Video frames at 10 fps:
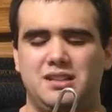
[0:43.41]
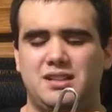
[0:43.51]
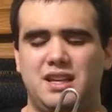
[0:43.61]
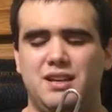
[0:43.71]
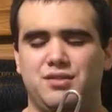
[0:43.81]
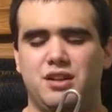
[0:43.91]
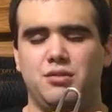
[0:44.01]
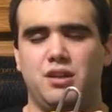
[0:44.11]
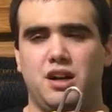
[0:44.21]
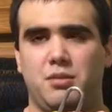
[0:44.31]
Thieves don't
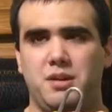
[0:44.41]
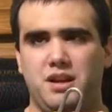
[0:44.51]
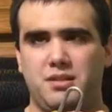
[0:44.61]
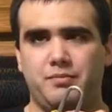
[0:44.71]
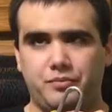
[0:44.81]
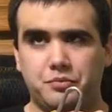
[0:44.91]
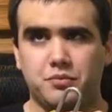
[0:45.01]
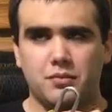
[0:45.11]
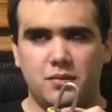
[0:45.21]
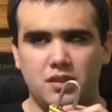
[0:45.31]
lock pick.
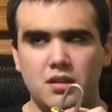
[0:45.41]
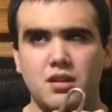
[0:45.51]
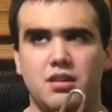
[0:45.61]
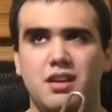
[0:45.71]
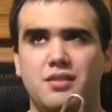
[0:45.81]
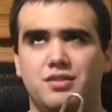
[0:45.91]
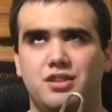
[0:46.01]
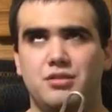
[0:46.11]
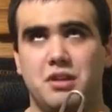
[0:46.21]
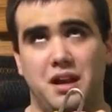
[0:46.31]
Thieves
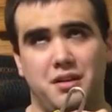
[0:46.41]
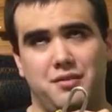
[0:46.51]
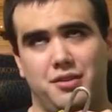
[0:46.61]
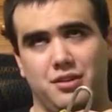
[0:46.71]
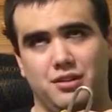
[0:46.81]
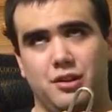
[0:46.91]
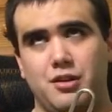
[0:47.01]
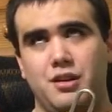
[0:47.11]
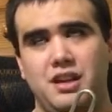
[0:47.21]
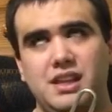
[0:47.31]
do, however,
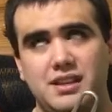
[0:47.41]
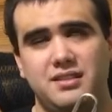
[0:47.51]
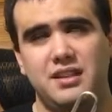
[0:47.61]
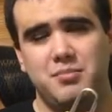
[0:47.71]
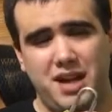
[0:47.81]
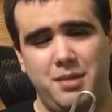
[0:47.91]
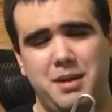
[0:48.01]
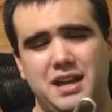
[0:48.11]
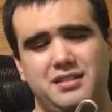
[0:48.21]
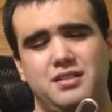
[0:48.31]
learn easy
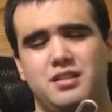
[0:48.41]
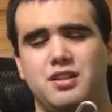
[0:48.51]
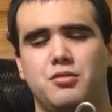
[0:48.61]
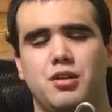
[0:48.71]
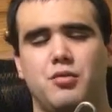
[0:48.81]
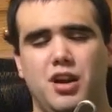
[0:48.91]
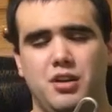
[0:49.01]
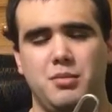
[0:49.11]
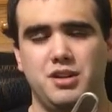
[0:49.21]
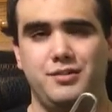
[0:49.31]
bypasses that don't require
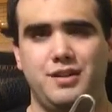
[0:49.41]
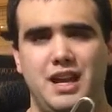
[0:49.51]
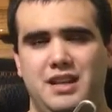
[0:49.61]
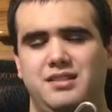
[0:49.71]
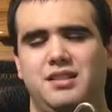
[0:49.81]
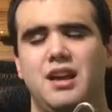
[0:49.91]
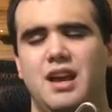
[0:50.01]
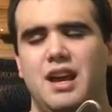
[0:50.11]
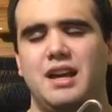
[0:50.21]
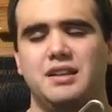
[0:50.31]
much finesse,
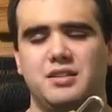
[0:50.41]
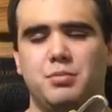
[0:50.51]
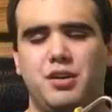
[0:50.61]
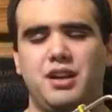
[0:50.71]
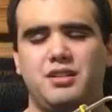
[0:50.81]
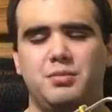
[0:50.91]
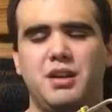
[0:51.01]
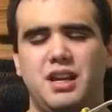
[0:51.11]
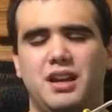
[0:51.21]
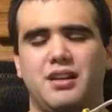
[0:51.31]
and this Brinks
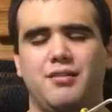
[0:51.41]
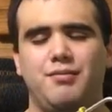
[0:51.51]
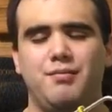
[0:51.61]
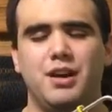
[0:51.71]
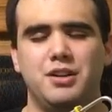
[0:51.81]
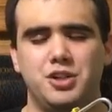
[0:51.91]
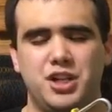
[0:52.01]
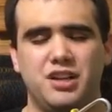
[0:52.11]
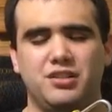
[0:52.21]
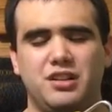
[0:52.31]
being an
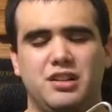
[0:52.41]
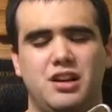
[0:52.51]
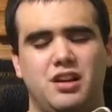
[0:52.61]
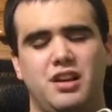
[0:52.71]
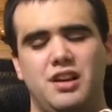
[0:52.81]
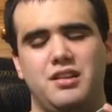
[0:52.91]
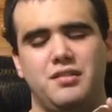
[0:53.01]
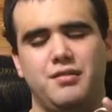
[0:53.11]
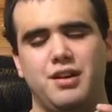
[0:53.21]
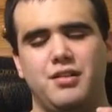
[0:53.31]
unshielded lock is
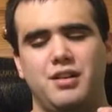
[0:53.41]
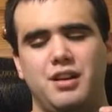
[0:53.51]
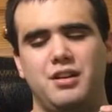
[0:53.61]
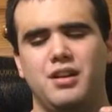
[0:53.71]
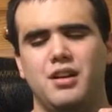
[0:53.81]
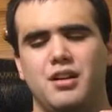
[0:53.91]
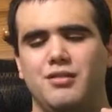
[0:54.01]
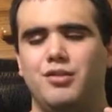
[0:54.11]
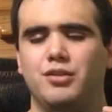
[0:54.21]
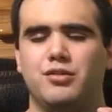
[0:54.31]
very
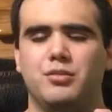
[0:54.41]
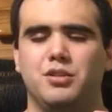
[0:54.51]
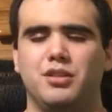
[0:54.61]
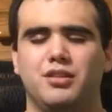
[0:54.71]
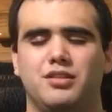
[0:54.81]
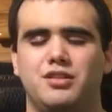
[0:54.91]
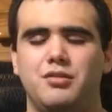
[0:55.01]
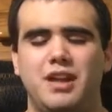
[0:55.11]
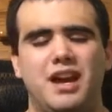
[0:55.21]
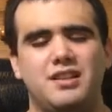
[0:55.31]
vulnerable to
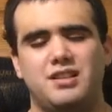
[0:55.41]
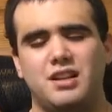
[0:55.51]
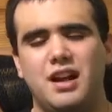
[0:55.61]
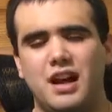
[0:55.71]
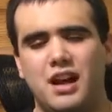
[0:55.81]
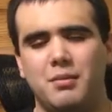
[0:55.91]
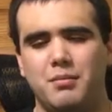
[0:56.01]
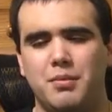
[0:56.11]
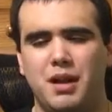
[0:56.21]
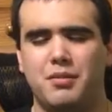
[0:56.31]
that. Um,
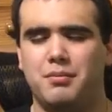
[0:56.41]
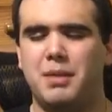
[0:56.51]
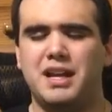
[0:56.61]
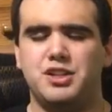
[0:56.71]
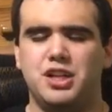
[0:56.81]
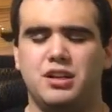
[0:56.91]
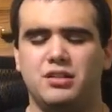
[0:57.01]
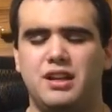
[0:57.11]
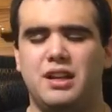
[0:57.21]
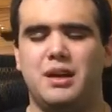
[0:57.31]
by by
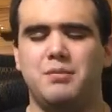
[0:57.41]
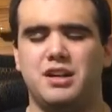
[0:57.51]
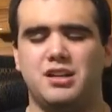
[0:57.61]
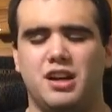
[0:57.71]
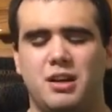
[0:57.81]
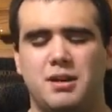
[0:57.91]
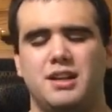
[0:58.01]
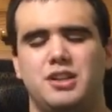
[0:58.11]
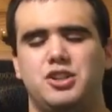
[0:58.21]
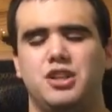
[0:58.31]
shielded, I'm not talking about
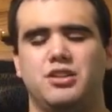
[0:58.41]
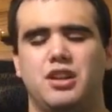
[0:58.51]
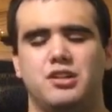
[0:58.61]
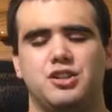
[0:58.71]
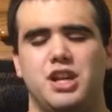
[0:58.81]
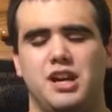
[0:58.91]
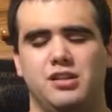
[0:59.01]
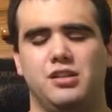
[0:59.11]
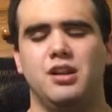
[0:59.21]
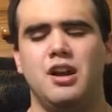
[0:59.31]
like shielding on the
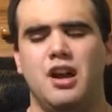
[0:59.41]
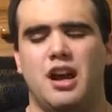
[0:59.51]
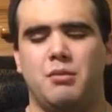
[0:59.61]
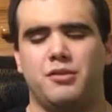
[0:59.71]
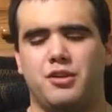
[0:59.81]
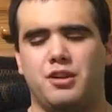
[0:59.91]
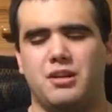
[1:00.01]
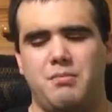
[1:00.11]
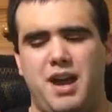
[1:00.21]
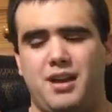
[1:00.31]
shackle. I'm referring to the
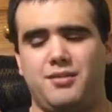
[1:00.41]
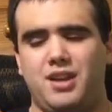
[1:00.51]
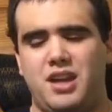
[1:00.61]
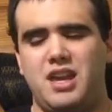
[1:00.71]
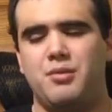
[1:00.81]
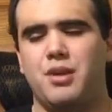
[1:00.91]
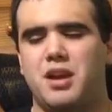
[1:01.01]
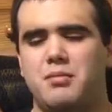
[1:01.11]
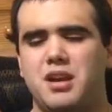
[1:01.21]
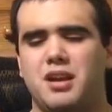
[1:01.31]
back of the
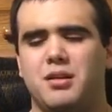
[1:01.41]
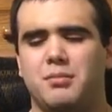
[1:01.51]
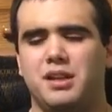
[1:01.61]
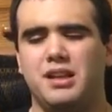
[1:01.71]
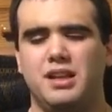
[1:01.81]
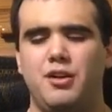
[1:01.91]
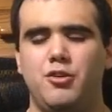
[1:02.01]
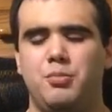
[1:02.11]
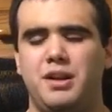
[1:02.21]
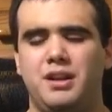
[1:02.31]
keyway being completely
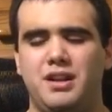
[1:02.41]
open.